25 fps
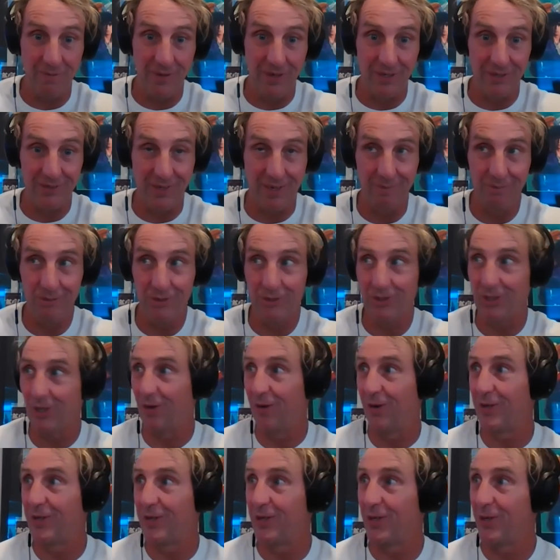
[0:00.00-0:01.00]
much I'm
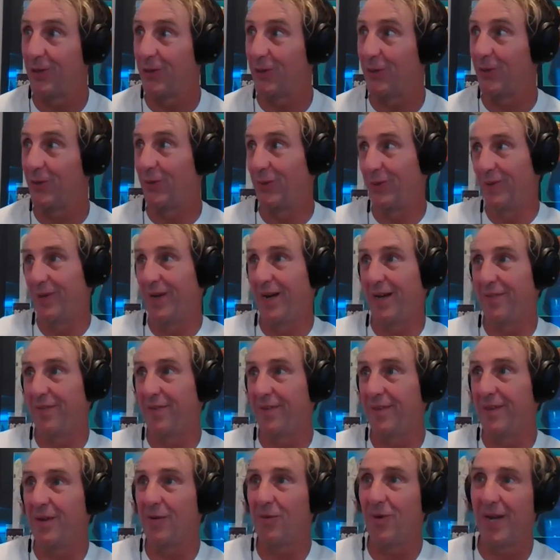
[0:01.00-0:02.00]
showing you
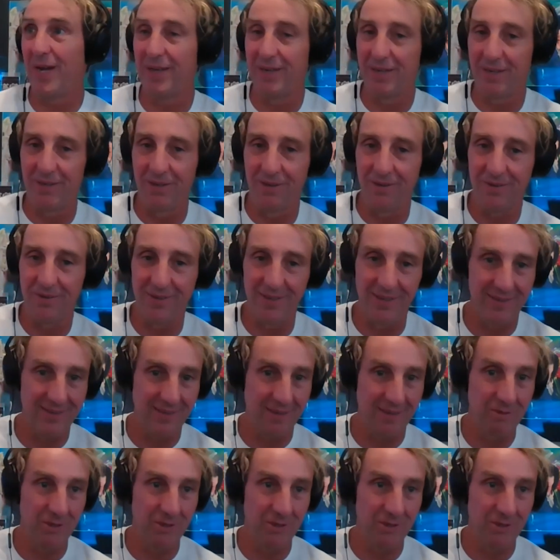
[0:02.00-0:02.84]
not the way to do things.